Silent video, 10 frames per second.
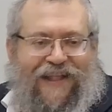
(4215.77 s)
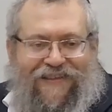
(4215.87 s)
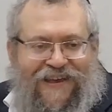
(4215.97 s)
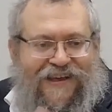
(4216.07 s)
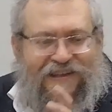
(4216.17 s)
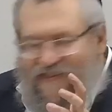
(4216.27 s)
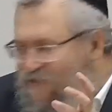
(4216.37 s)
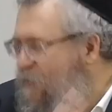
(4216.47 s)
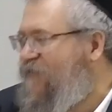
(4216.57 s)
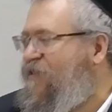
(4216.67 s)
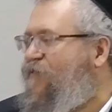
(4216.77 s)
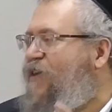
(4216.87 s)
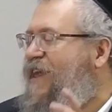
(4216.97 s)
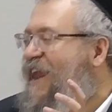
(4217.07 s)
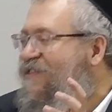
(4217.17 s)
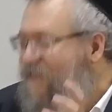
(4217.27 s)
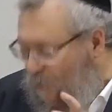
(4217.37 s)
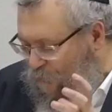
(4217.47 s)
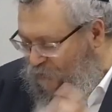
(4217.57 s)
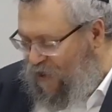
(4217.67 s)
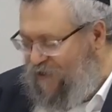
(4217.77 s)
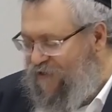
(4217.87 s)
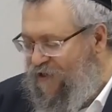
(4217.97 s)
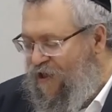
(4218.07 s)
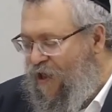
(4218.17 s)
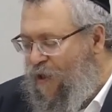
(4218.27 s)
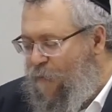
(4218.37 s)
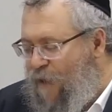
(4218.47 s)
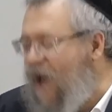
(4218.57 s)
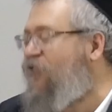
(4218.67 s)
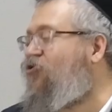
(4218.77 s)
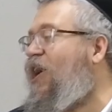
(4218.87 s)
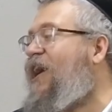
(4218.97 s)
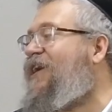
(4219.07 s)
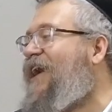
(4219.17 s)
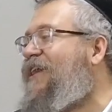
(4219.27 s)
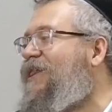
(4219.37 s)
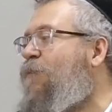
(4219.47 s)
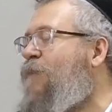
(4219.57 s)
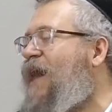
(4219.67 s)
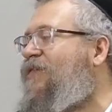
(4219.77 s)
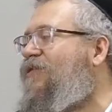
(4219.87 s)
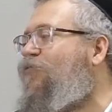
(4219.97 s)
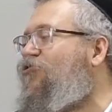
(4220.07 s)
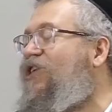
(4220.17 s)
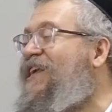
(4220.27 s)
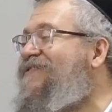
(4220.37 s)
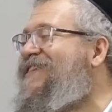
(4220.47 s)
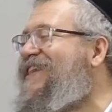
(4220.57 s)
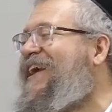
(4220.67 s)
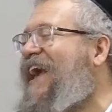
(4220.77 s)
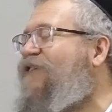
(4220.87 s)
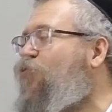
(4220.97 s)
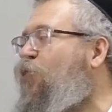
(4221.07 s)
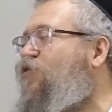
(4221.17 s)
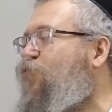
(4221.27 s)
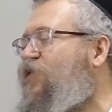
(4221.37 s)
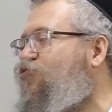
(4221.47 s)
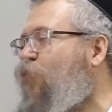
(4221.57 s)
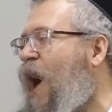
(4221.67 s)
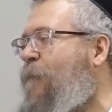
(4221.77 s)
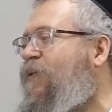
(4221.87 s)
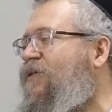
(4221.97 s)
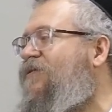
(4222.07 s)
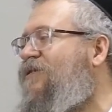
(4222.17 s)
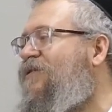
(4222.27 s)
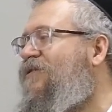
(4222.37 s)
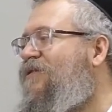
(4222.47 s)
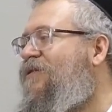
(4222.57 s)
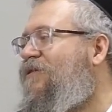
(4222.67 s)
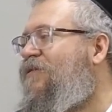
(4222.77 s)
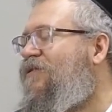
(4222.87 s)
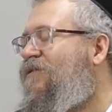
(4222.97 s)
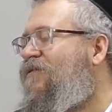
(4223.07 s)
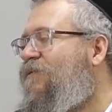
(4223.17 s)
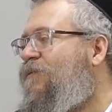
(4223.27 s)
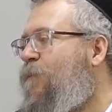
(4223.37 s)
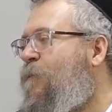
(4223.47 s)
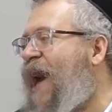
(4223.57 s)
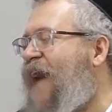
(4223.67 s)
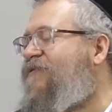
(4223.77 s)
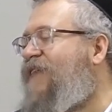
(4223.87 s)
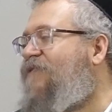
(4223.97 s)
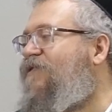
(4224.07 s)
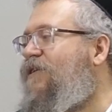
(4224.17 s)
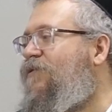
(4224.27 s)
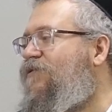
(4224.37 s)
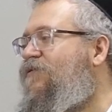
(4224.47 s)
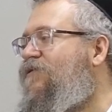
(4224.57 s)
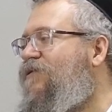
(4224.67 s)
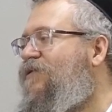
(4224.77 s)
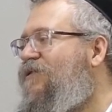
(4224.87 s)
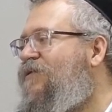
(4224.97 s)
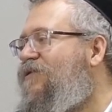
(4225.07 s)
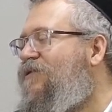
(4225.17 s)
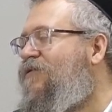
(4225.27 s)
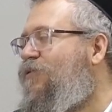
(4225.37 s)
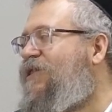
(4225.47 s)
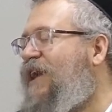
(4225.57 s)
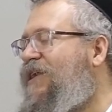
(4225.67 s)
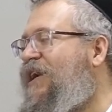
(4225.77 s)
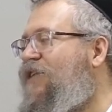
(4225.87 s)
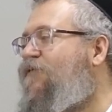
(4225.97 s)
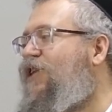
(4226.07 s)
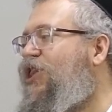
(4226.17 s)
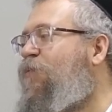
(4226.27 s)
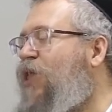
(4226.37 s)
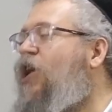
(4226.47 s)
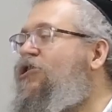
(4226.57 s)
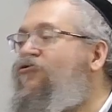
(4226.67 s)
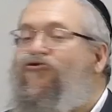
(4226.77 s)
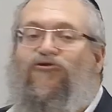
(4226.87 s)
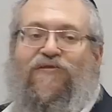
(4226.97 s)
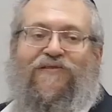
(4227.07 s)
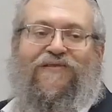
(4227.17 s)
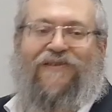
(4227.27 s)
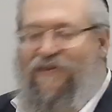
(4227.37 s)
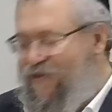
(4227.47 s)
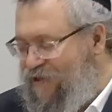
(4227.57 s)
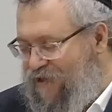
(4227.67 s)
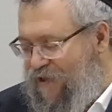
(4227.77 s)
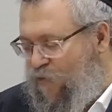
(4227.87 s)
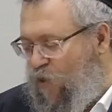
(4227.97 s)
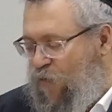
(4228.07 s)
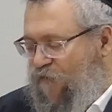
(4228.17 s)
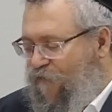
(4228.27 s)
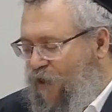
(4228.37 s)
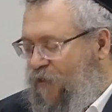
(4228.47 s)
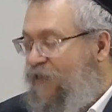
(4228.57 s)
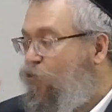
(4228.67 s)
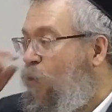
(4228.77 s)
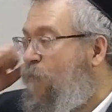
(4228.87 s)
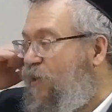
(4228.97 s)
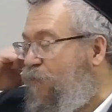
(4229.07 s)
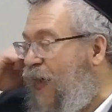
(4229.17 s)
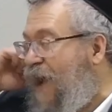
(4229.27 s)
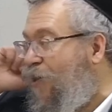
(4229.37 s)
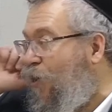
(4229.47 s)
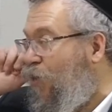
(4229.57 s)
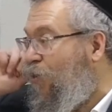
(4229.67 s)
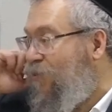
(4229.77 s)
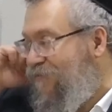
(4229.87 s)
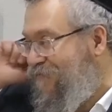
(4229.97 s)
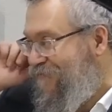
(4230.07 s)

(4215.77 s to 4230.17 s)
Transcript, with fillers: half and upward, your upper half, dormiz. According Rashi and Tosfos have an argument what that means. The Rebbe over here, the Alter Rebbe seems to be following Tosfos' explanation. The Hormiz